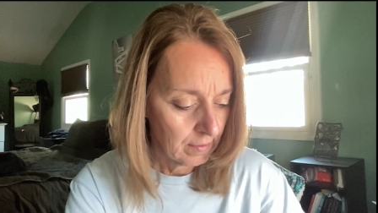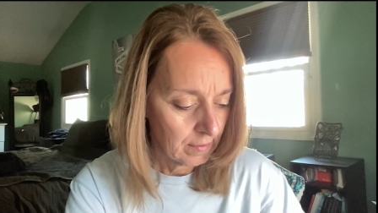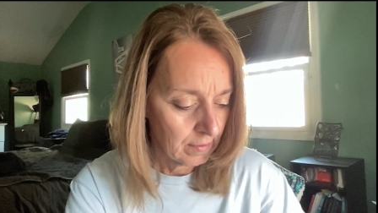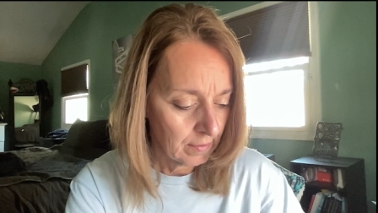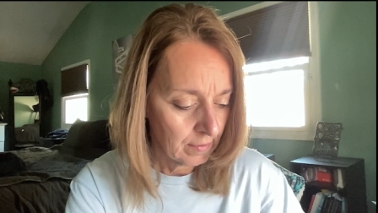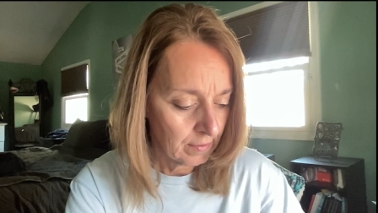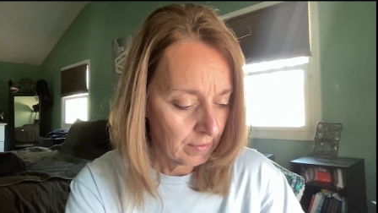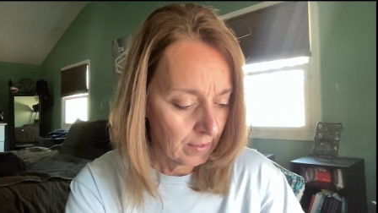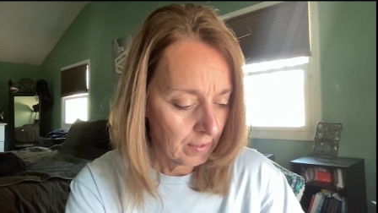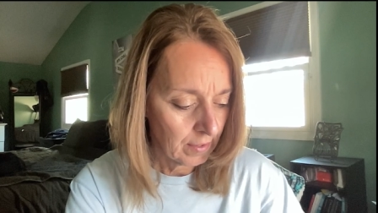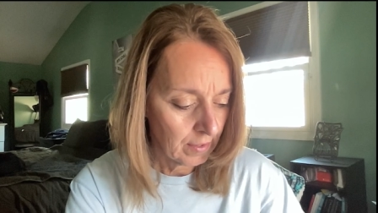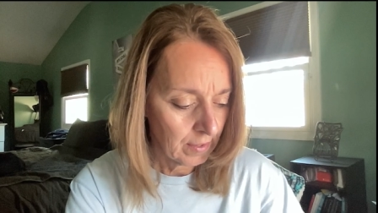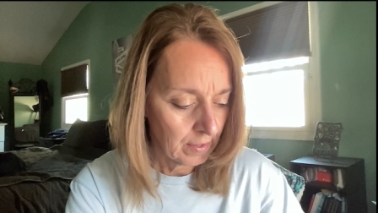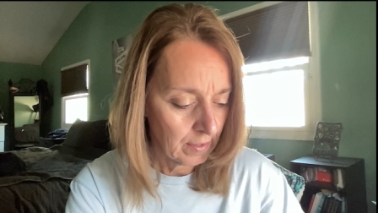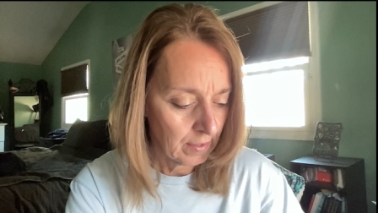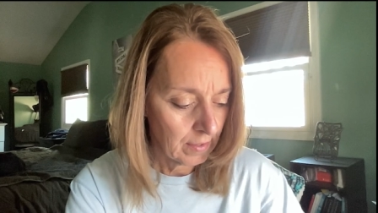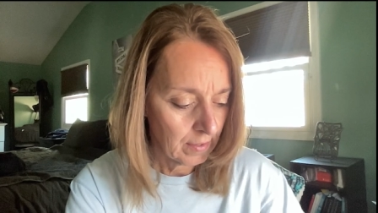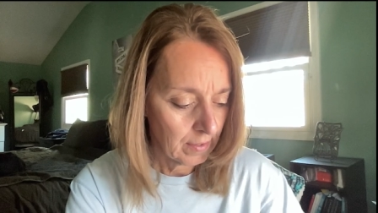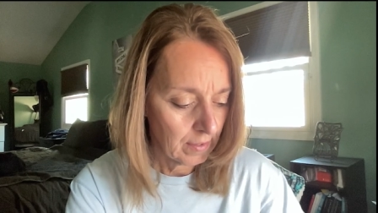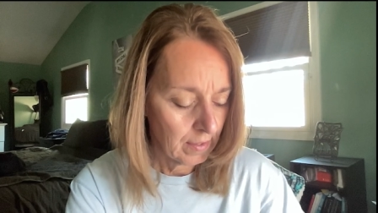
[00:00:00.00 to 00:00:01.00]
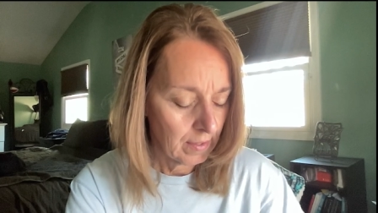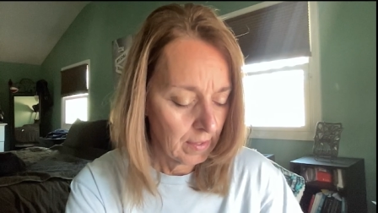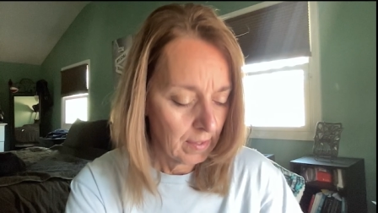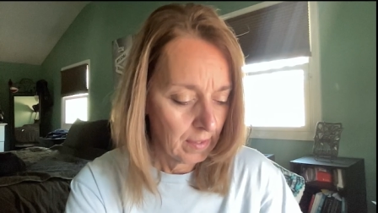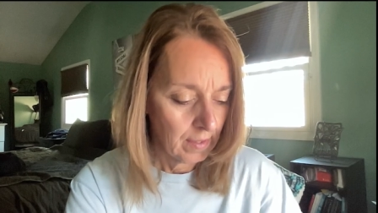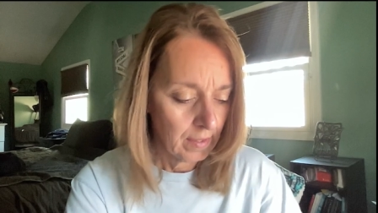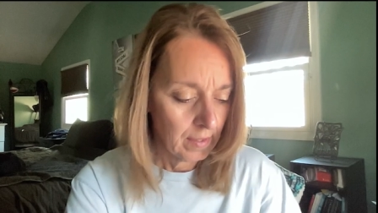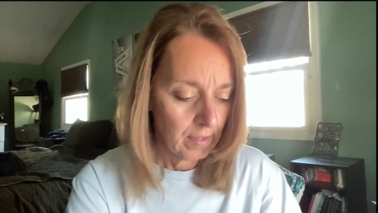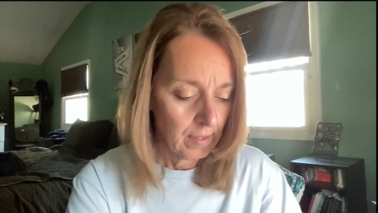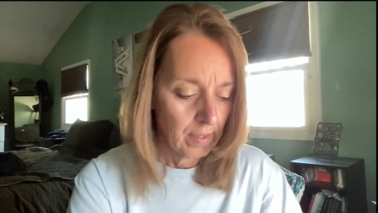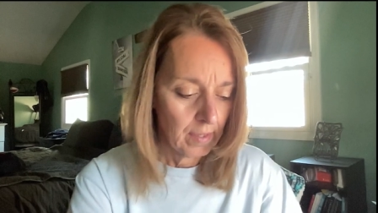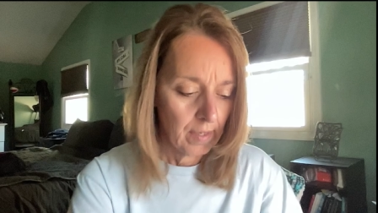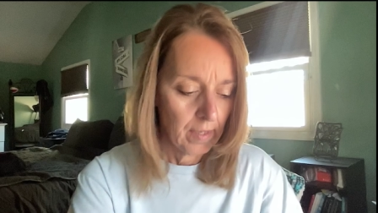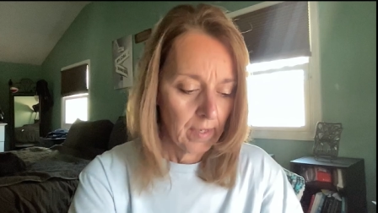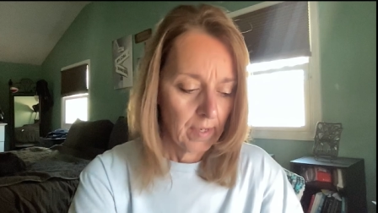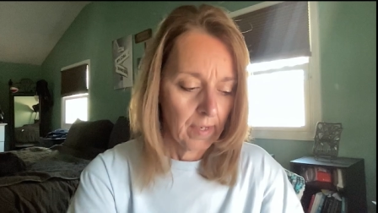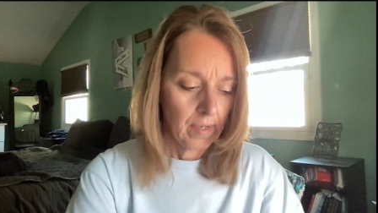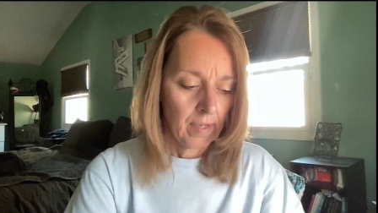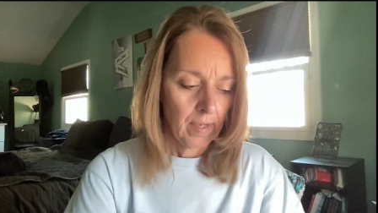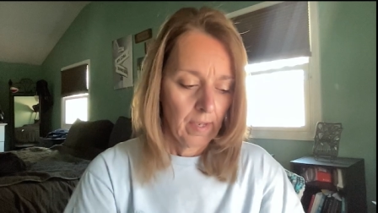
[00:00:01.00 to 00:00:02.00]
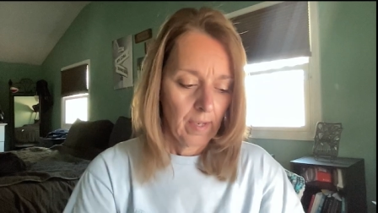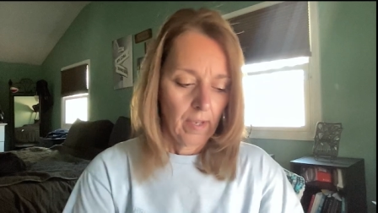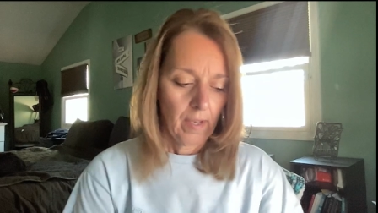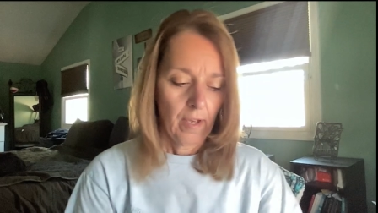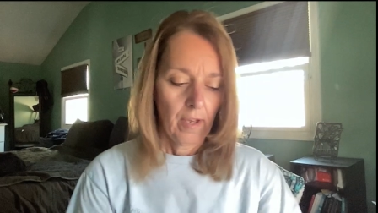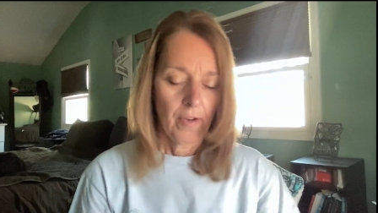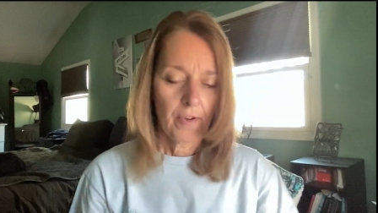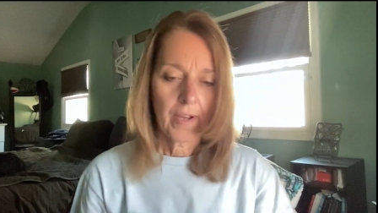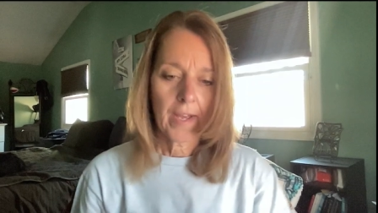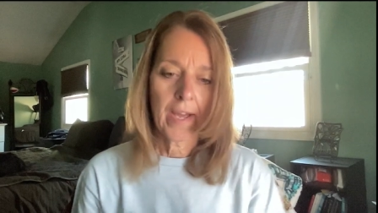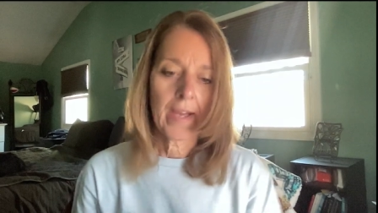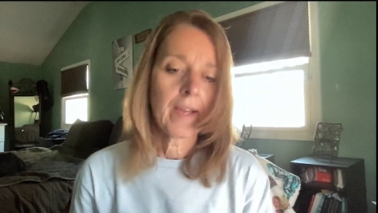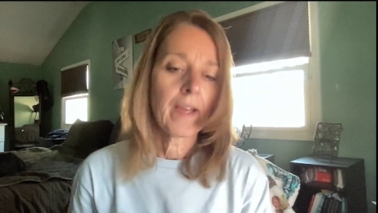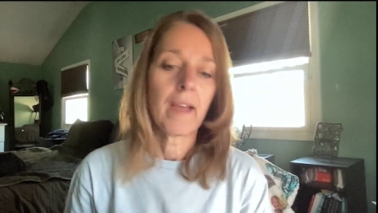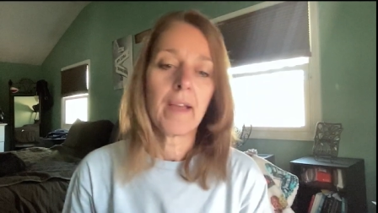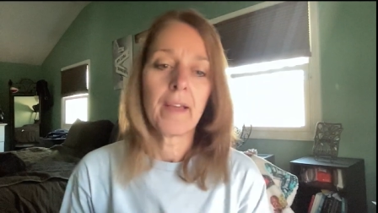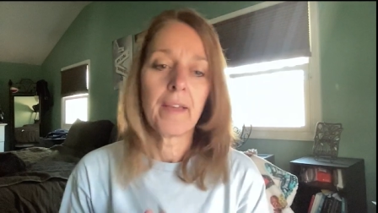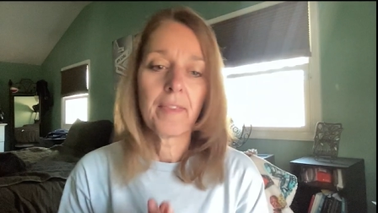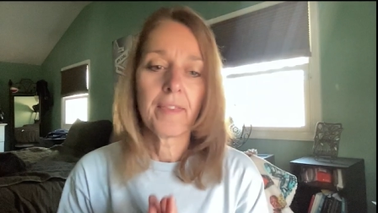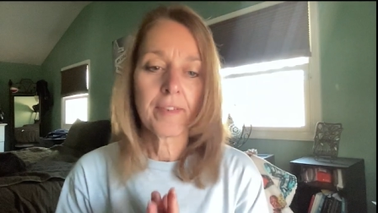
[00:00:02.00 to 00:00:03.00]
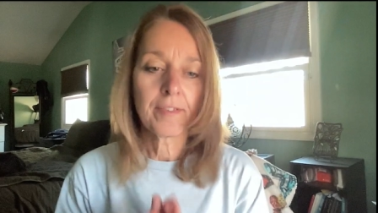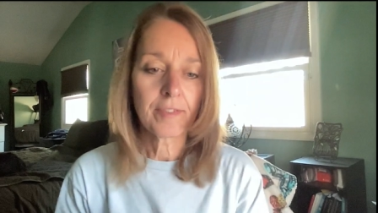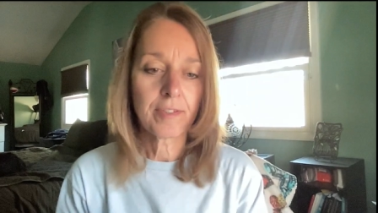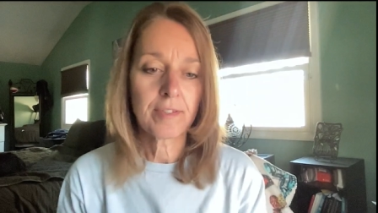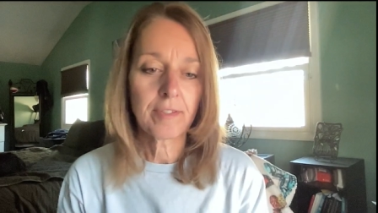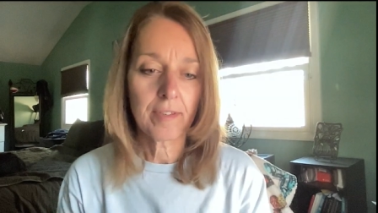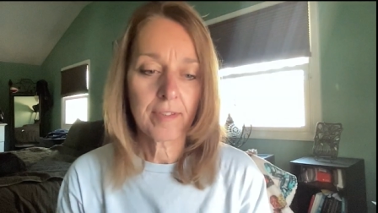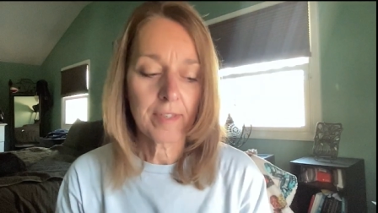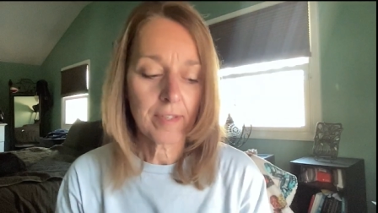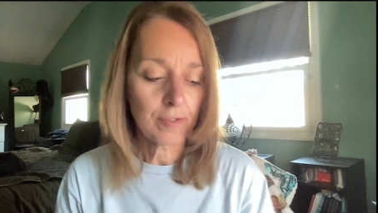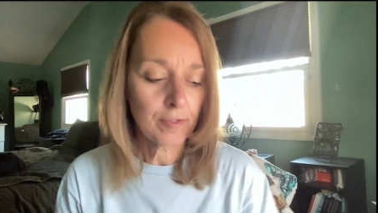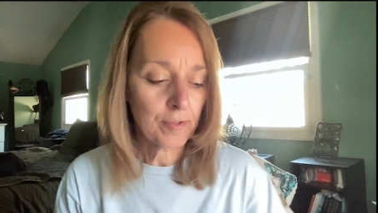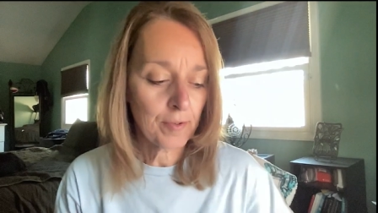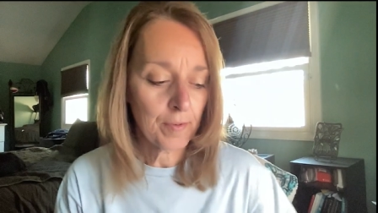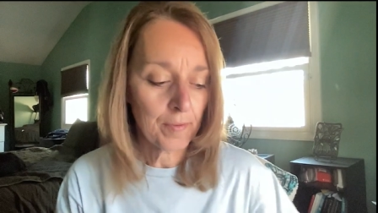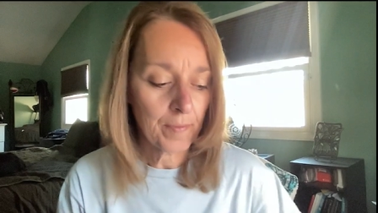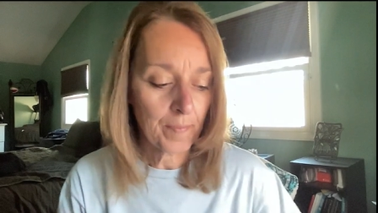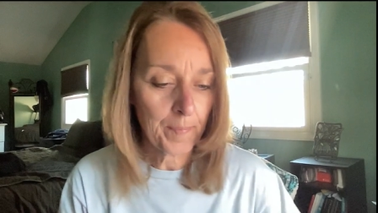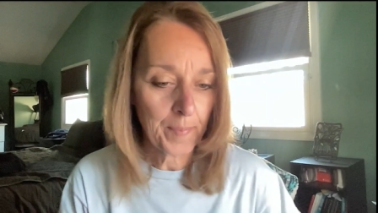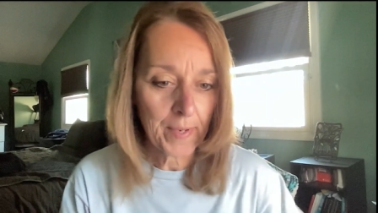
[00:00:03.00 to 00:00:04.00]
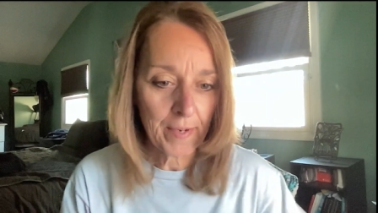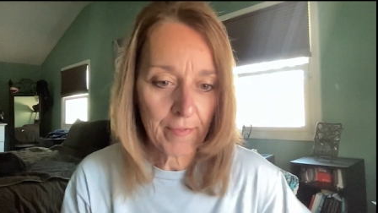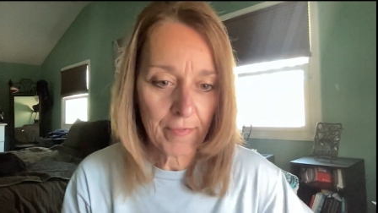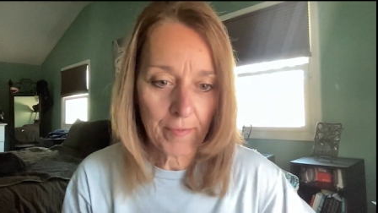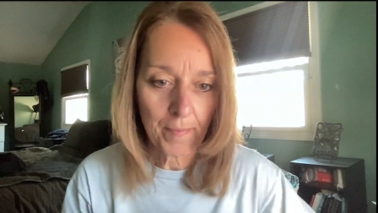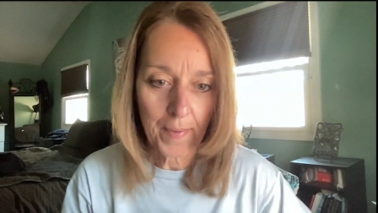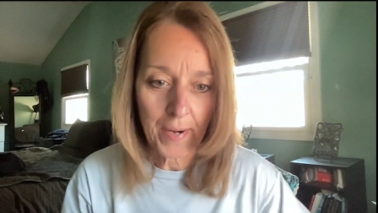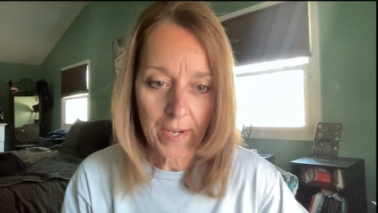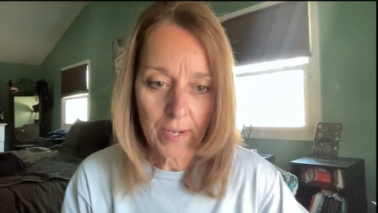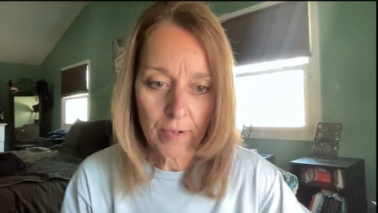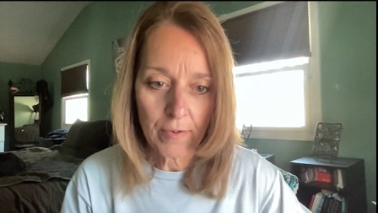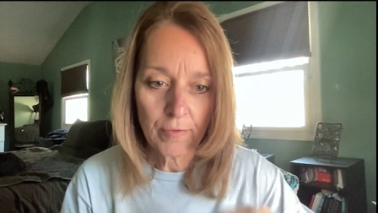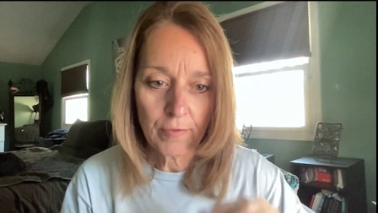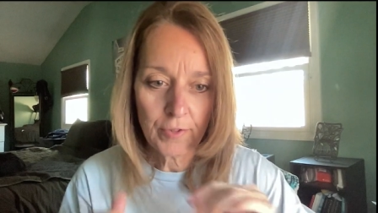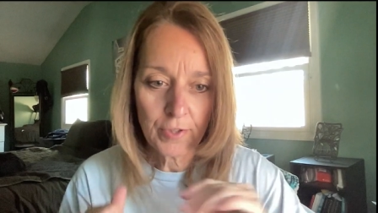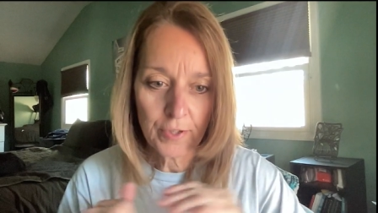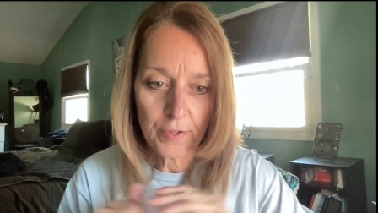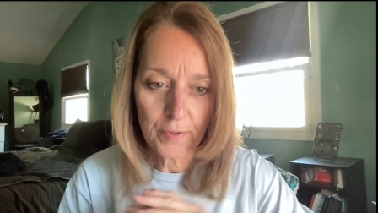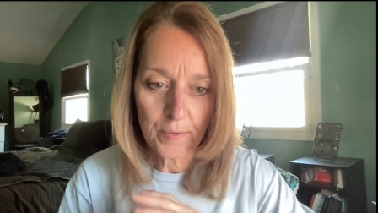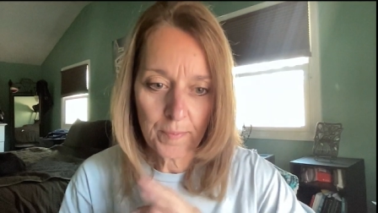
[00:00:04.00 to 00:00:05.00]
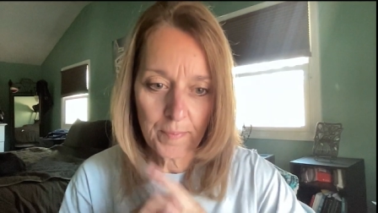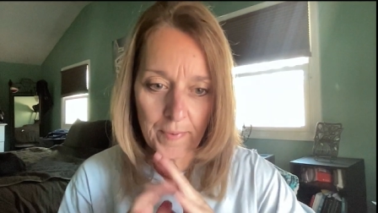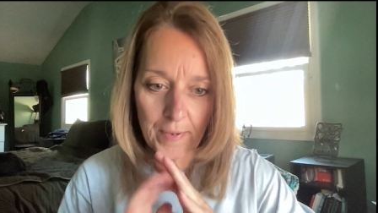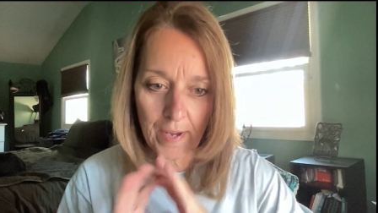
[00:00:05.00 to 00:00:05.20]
Okay. Okay, this this will be for my YouTube.